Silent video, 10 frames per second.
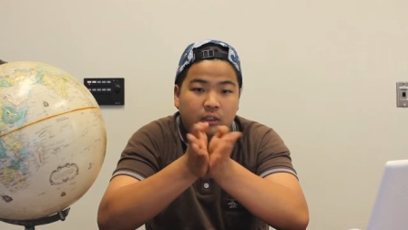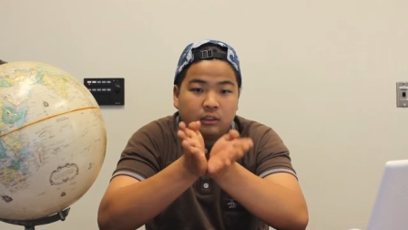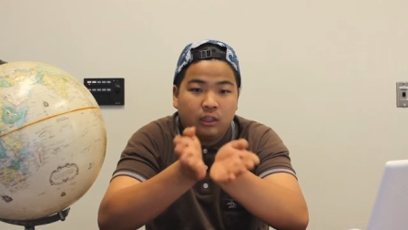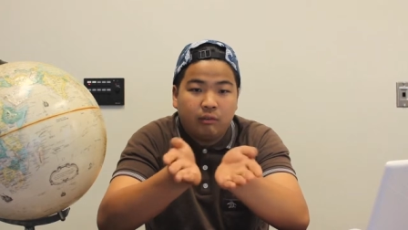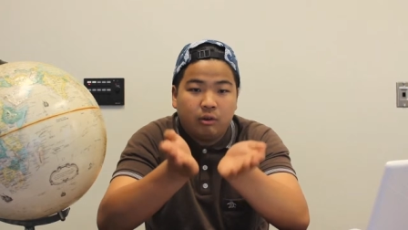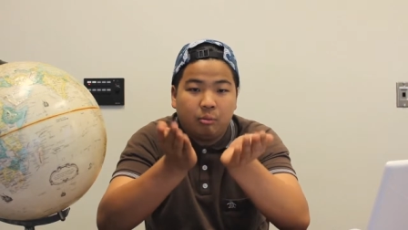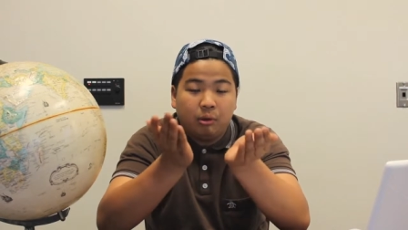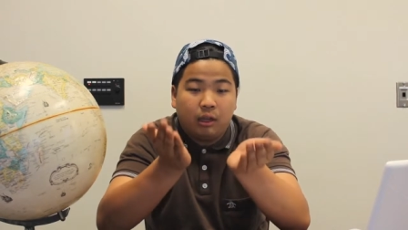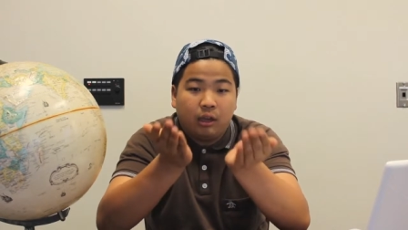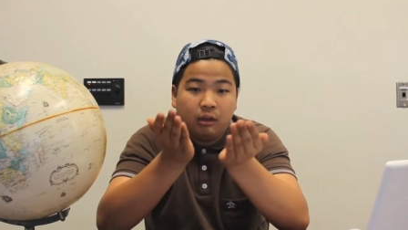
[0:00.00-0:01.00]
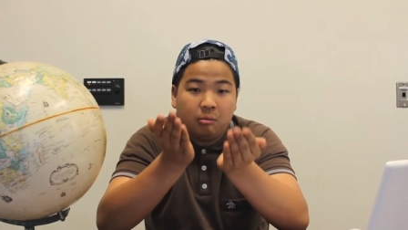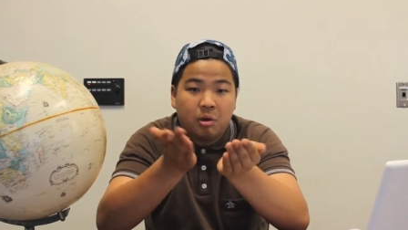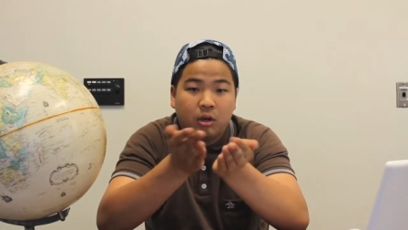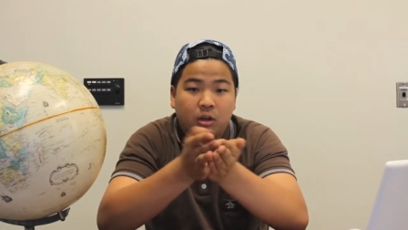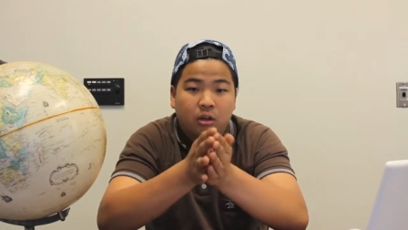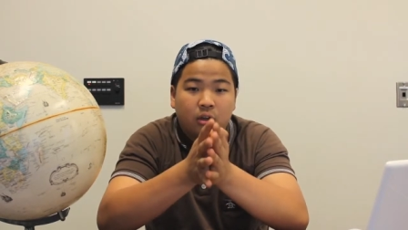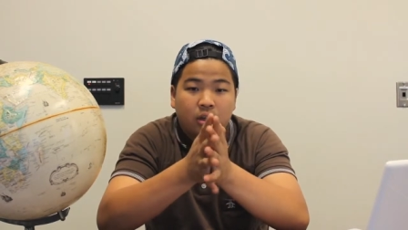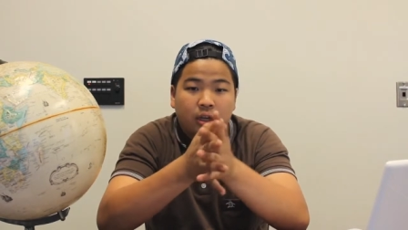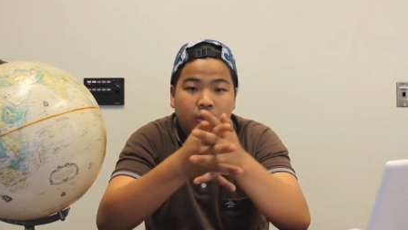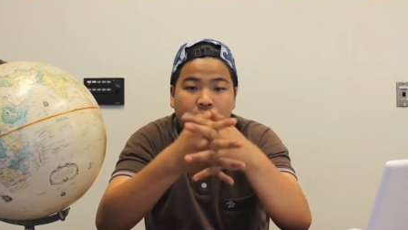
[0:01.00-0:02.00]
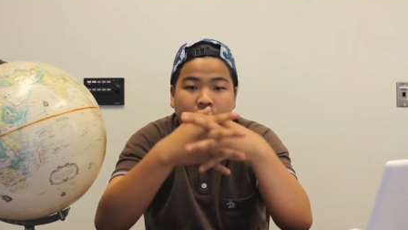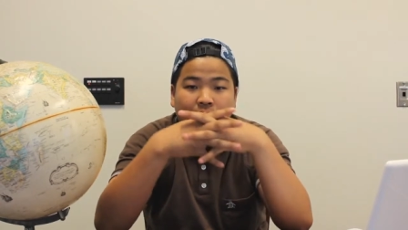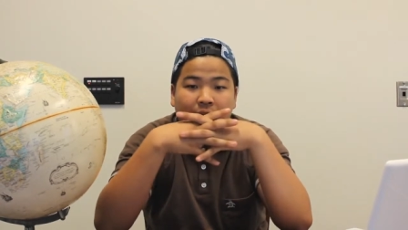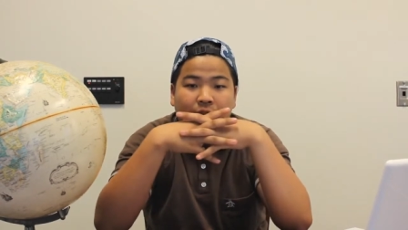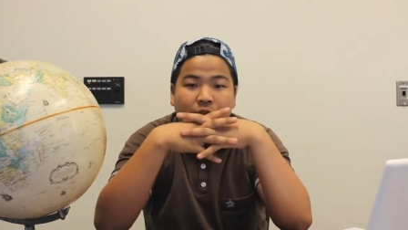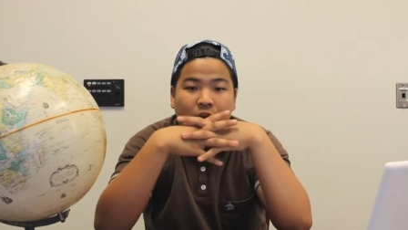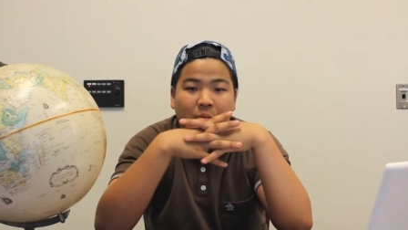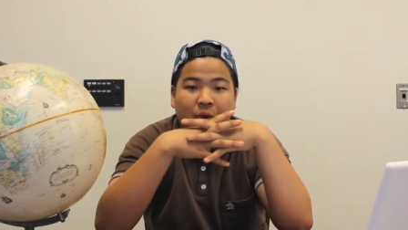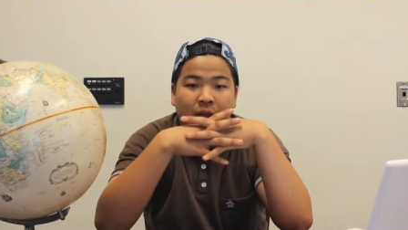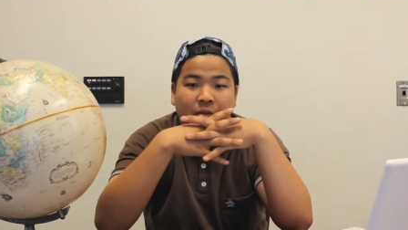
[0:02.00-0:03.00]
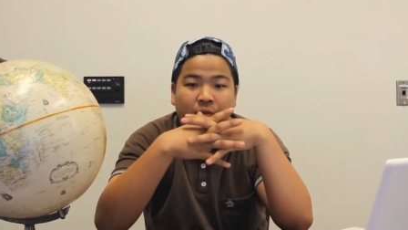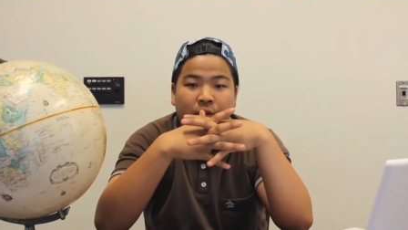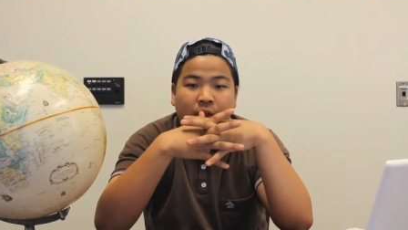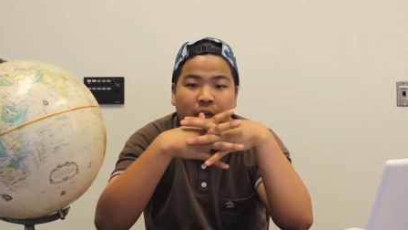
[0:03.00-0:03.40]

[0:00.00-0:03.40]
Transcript: Slavery began in America in order to have farm aid for the